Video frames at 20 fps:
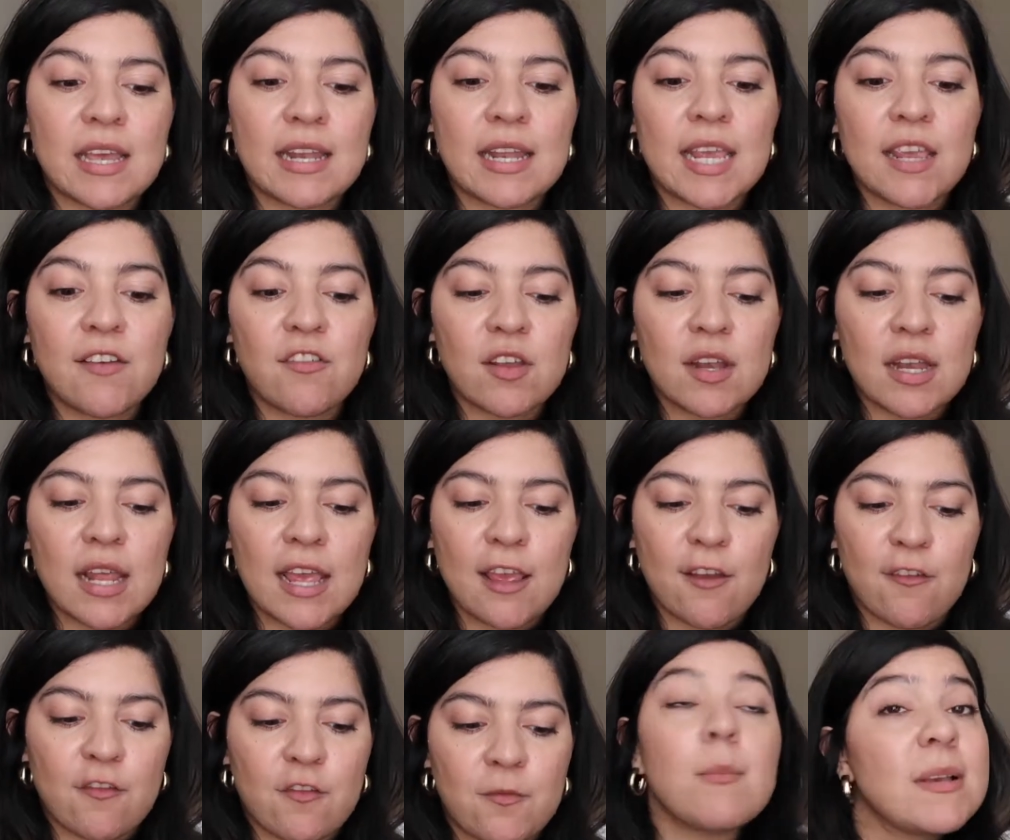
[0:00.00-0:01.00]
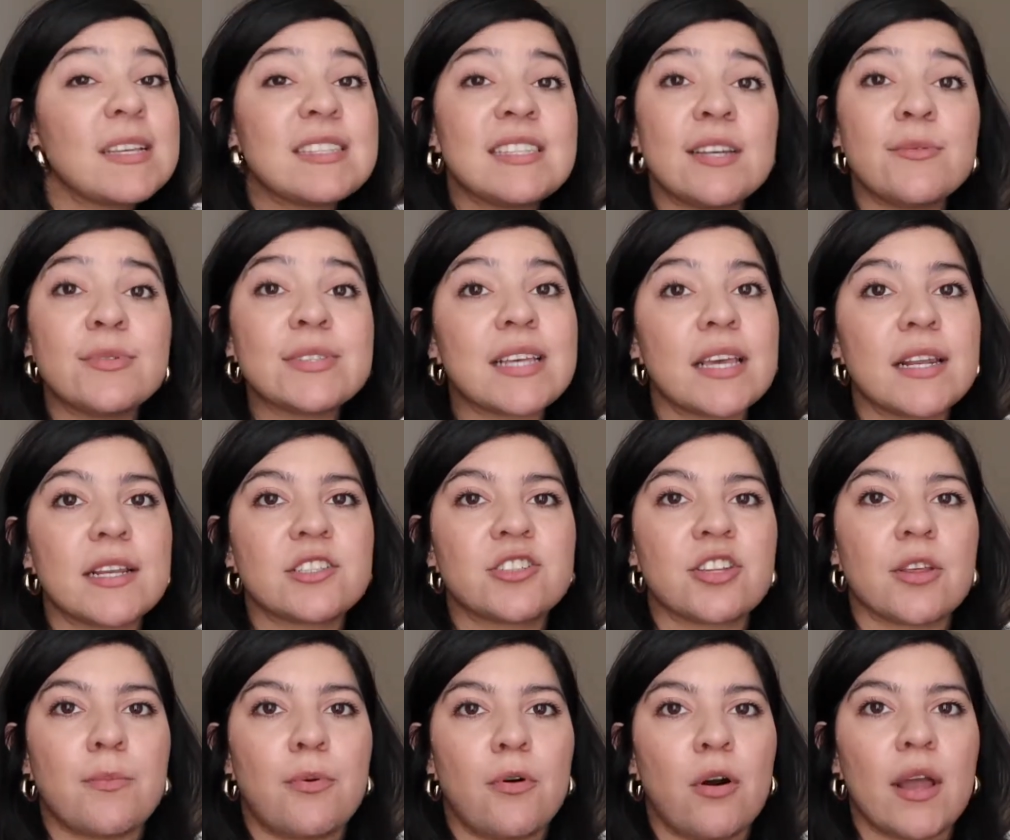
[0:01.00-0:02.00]
And even if it was getting to
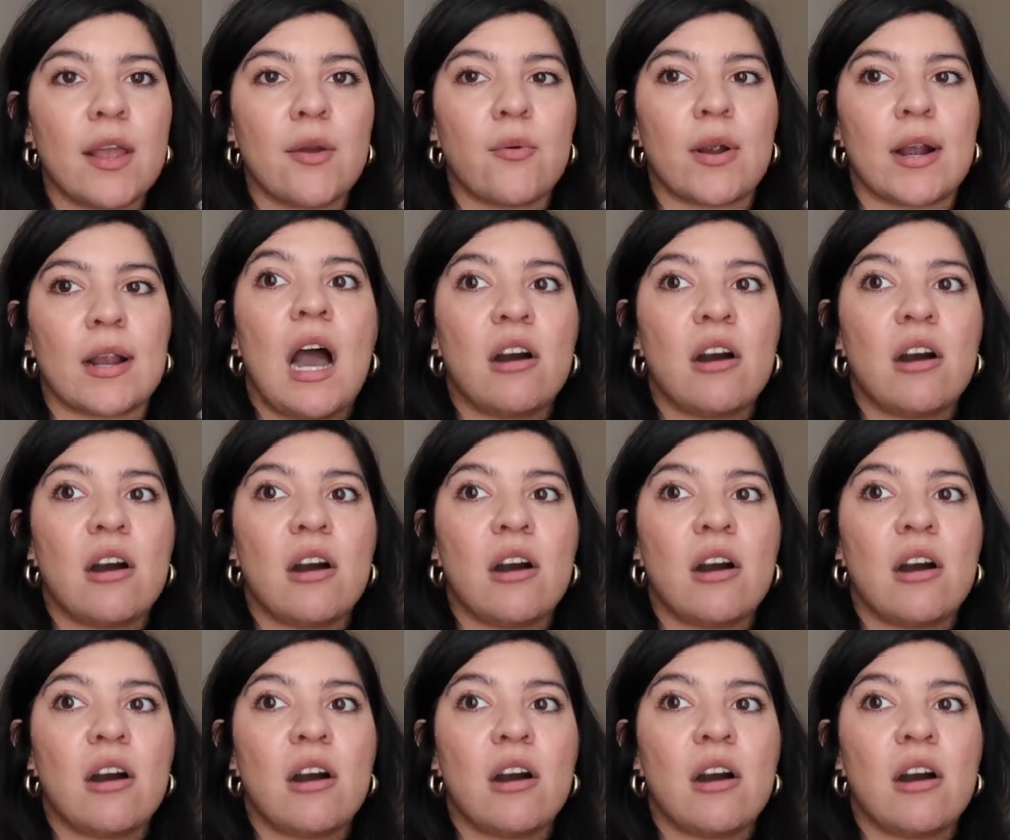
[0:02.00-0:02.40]
the point where